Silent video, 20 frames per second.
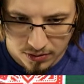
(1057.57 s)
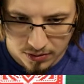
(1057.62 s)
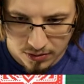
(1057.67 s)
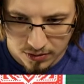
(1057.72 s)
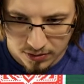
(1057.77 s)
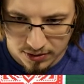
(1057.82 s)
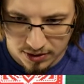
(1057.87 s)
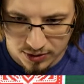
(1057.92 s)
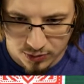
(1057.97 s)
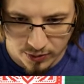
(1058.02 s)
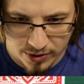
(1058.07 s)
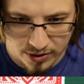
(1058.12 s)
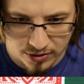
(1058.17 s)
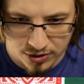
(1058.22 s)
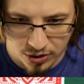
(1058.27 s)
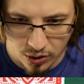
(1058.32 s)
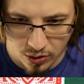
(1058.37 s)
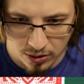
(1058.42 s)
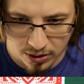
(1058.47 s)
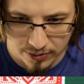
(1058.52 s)
Because we are
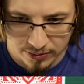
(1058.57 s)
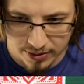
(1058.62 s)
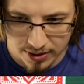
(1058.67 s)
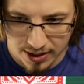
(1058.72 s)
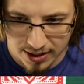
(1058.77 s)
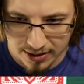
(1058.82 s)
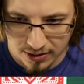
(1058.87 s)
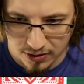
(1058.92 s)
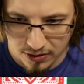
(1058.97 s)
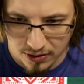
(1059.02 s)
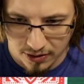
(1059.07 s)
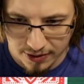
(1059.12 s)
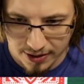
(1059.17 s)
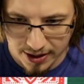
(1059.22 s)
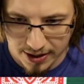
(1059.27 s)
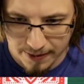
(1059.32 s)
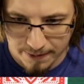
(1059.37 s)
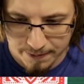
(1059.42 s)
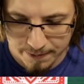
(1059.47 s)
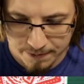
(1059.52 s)
totally relying on all
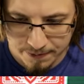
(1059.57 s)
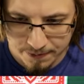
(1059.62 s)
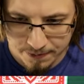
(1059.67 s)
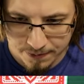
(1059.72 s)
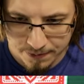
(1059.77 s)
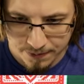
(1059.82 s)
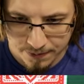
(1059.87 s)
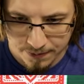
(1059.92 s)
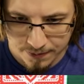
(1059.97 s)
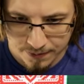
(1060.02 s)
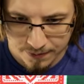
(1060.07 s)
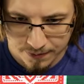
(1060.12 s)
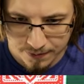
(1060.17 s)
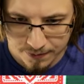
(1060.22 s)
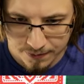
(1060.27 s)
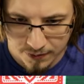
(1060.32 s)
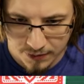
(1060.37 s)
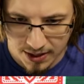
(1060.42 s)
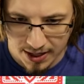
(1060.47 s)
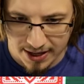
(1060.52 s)
that.
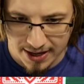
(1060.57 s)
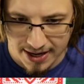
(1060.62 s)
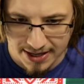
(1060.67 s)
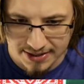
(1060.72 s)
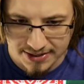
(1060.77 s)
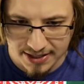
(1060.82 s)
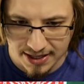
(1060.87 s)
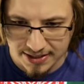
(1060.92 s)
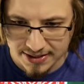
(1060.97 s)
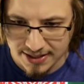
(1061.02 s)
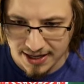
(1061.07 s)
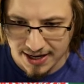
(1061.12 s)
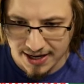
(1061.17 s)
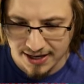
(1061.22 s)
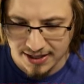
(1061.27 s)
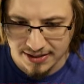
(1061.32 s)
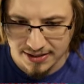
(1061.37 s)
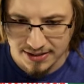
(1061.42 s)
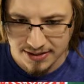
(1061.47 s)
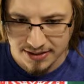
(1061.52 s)
Okay, ace, ace,
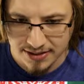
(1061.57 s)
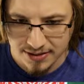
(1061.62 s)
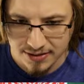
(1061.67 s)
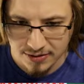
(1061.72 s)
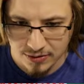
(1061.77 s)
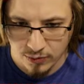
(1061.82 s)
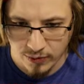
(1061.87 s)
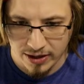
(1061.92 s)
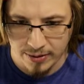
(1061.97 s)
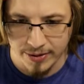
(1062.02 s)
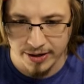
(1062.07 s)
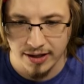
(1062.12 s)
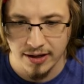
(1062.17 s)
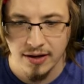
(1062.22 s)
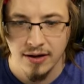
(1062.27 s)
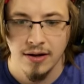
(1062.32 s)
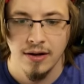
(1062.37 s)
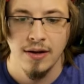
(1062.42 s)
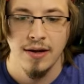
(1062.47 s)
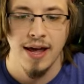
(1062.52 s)
ace. Wait a minute.
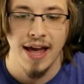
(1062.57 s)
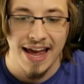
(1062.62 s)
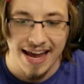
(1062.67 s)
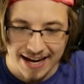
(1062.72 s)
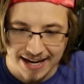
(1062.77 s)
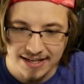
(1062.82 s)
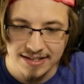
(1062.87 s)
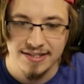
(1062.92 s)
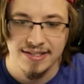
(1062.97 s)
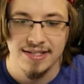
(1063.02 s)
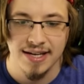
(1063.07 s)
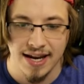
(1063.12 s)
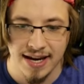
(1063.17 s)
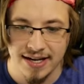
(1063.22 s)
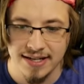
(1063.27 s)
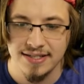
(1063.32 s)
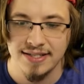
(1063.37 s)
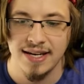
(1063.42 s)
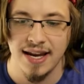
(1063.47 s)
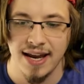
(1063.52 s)
Ace,
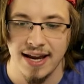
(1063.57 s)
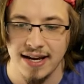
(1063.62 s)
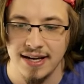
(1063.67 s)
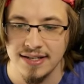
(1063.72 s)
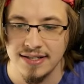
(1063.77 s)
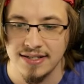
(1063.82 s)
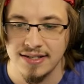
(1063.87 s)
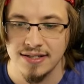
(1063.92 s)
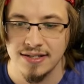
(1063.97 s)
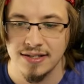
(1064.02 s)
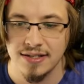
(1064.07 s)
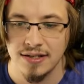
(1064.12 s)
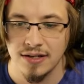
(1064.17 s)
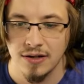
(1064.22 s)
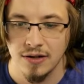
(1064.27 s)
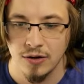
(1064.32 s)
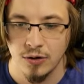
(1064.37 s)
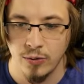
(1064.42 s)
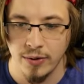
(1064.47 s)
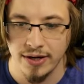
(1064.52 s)
ace, ace,
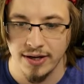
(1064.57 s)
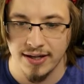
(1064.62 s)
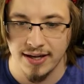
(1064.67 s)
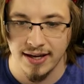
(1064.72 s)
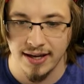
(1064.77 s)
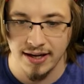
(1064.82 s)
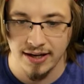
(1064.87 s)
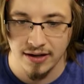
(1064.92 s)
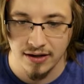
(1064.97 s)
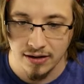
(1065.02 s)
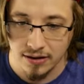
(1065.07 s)
queen, king.